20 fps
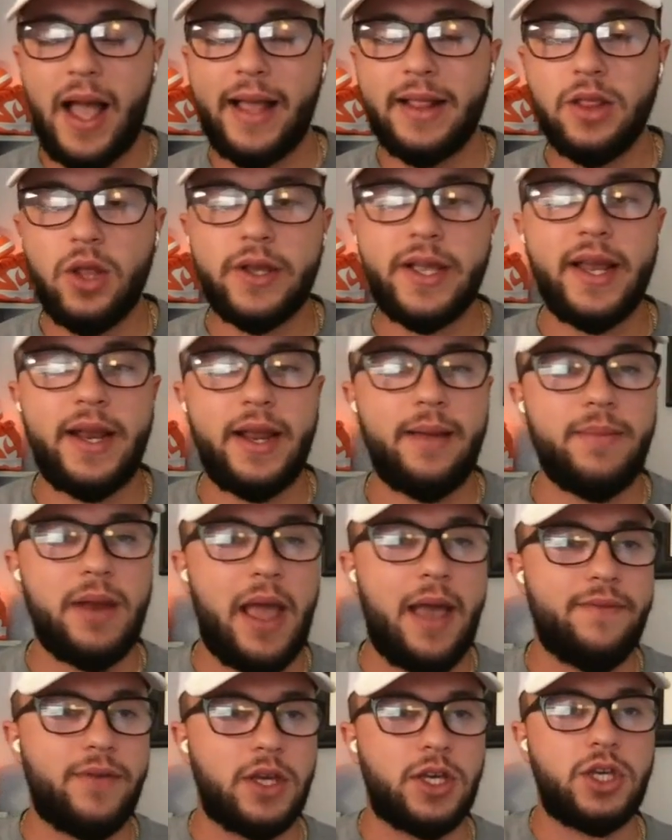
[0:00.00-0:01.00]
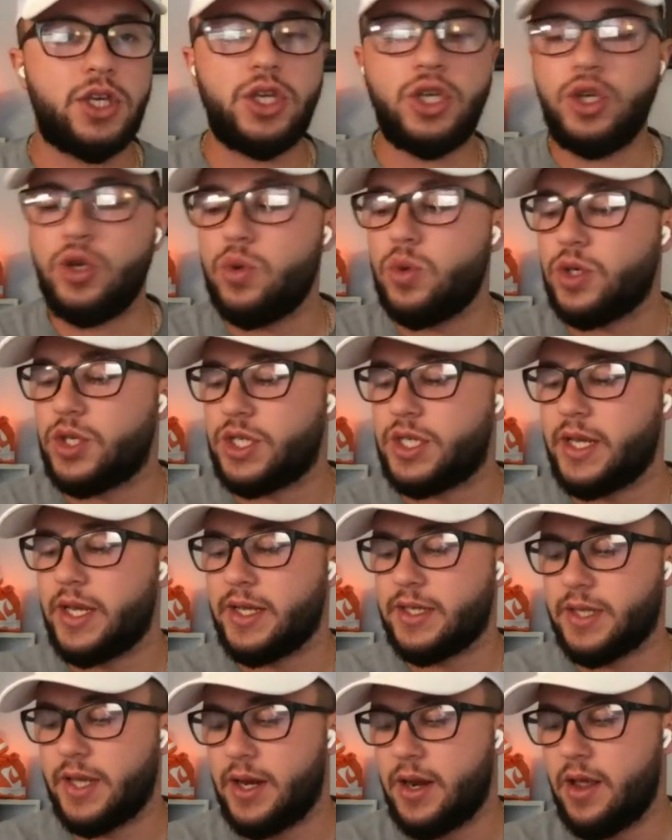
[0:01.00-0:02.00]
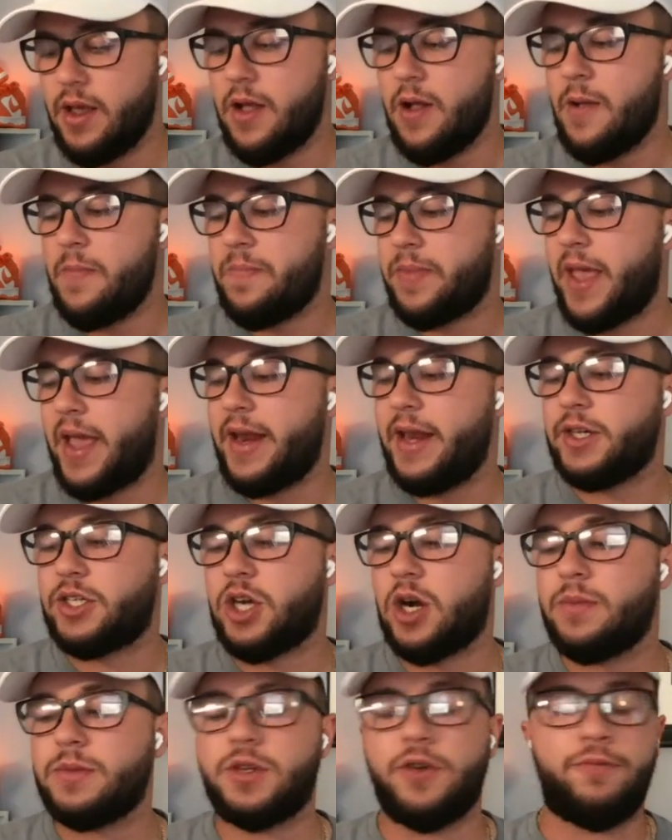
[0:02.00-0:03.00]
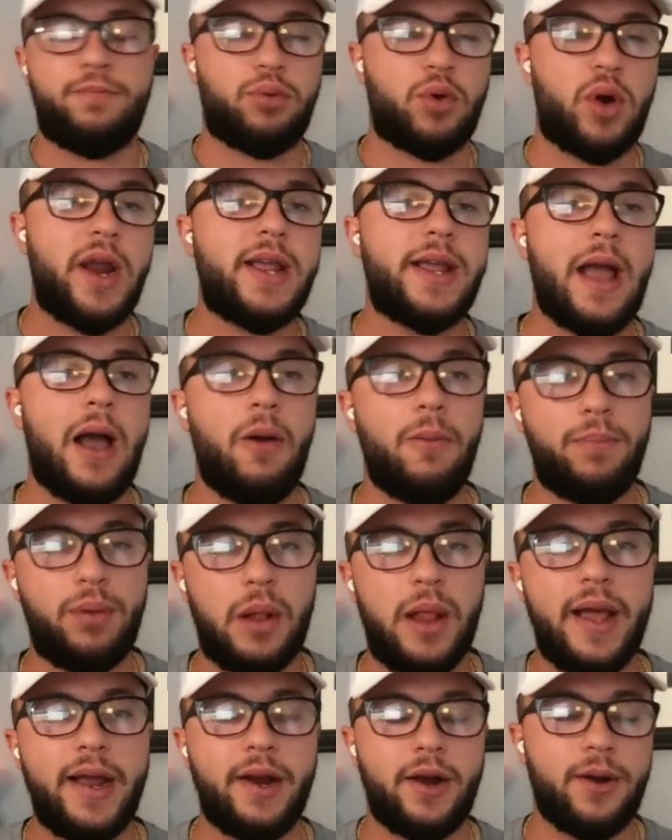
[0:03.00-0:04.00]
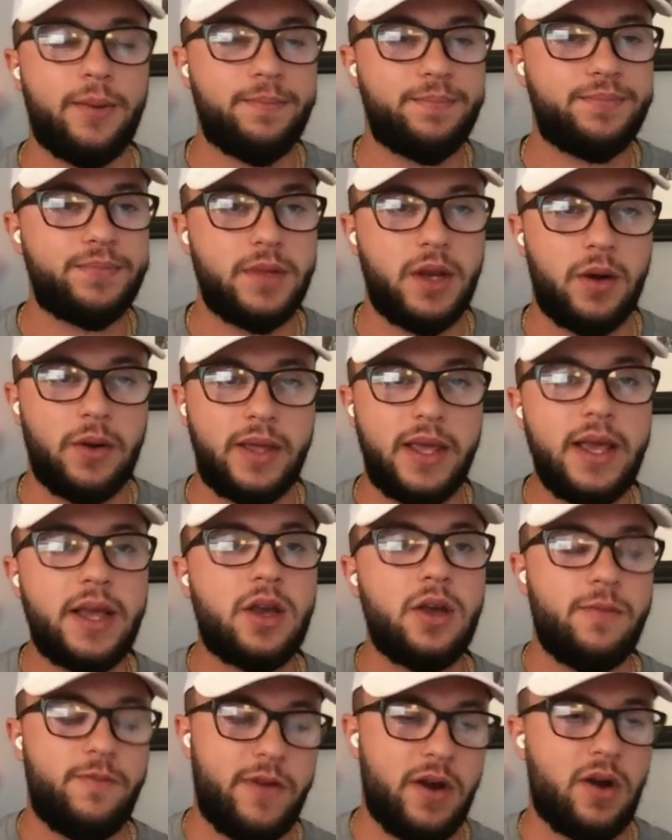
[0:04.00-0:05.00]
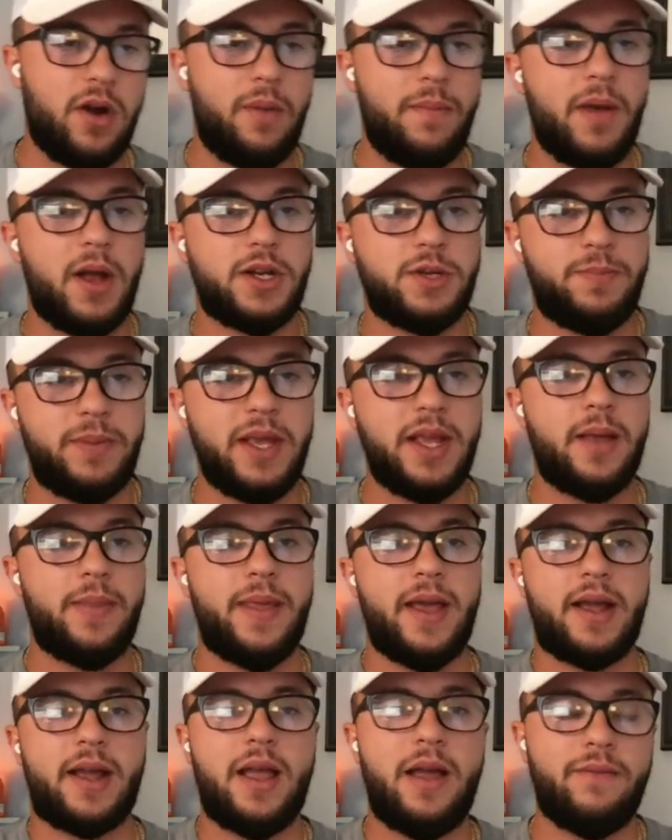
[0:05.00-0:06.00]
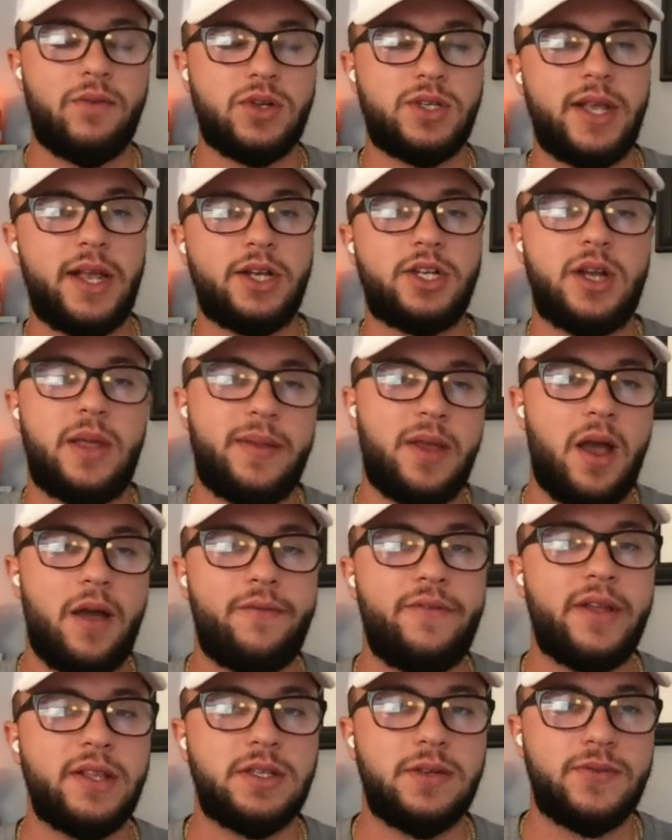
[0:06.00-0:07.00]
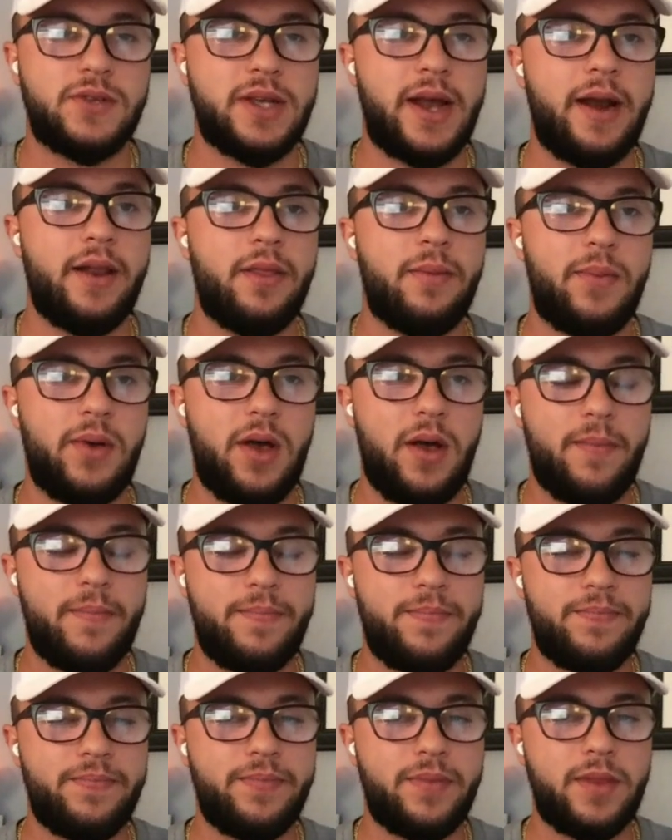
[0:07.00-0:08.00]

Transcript: I look at him to have a huge season. And in terms of breakout player, you know, he could very much be in that conversation on the offensive side of the ball.